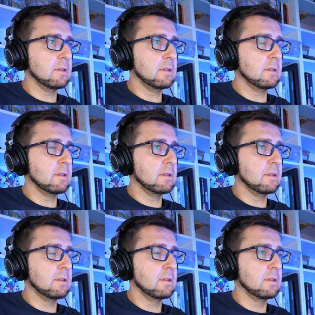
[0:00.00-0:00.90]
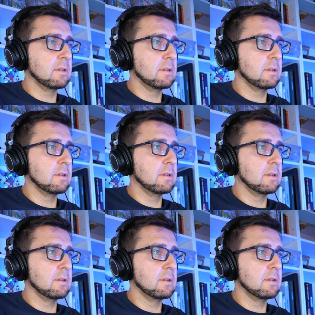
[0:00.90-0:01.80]

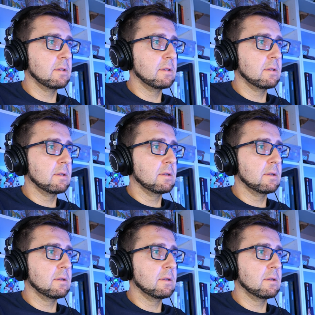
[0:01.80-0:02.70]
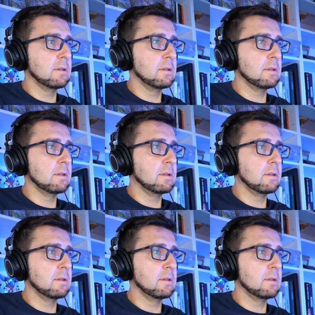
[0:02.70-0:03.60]

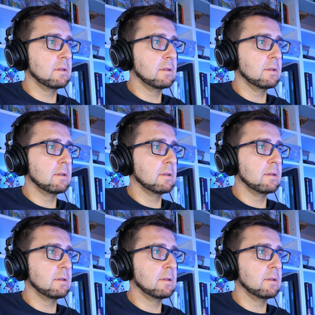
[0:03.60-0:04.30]
Nothing is said.